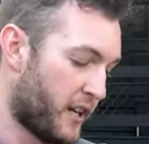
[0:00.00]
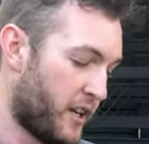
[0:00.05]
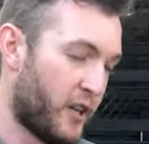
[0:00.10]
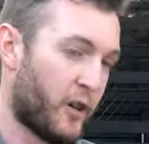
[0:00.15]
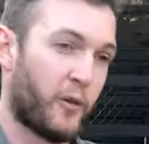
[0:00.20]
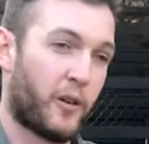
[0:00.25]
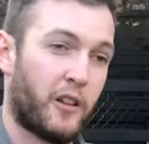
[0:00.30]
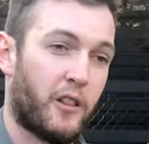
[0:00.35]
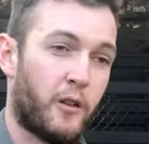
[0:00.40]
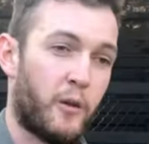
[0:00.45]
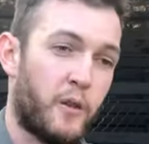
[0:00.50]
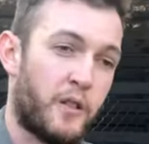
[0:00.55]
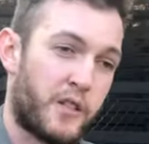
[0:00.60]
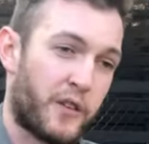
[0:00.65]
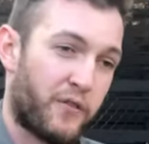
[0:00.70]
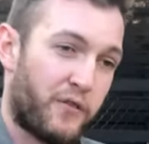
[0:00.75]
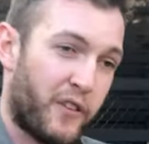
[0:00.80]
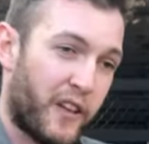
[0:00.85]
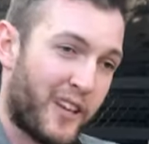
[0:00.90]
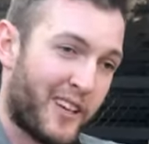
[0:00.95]
You don't want to lose
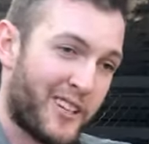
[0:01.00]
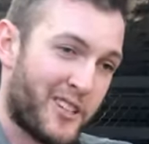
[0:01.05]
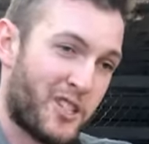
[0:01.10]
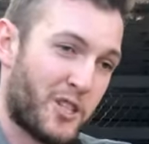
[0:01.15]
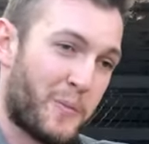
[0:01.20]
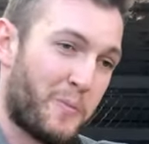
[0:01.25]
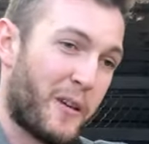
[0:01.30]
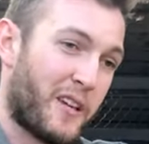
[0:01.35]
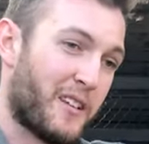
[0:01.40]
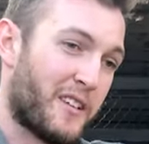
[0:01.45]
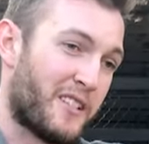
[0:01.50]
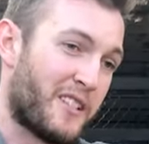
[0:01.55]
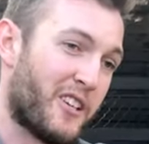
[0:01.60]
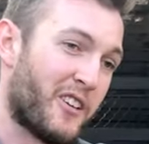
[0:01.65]
a finger just because